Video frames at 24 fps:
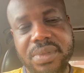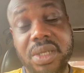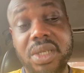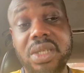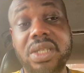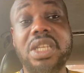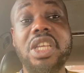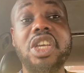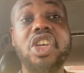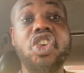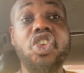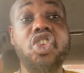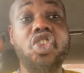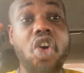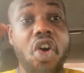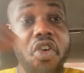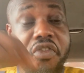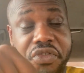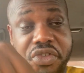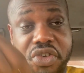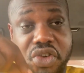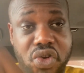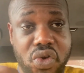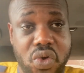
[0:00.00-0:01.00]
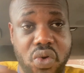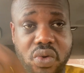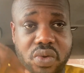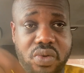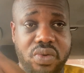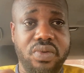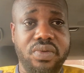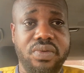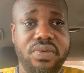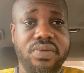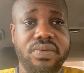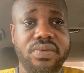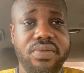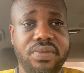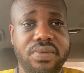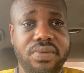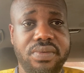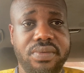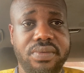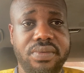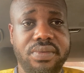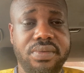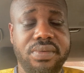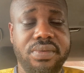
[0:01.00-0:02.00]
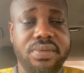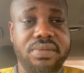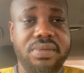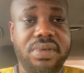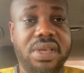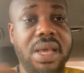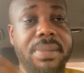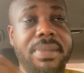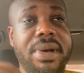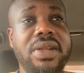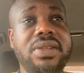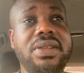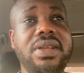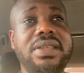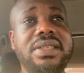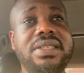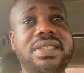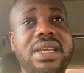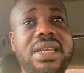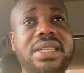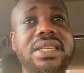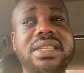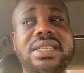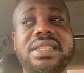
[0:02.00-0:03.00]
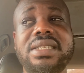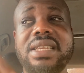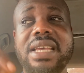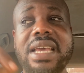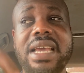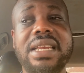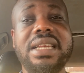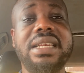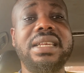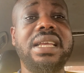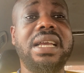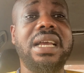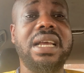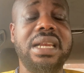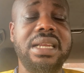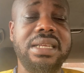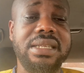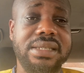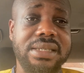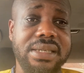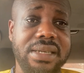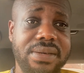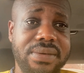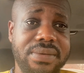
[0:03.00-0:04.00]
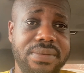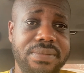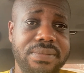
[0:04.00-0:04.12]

The governor came out and said it's ethnic cleansing.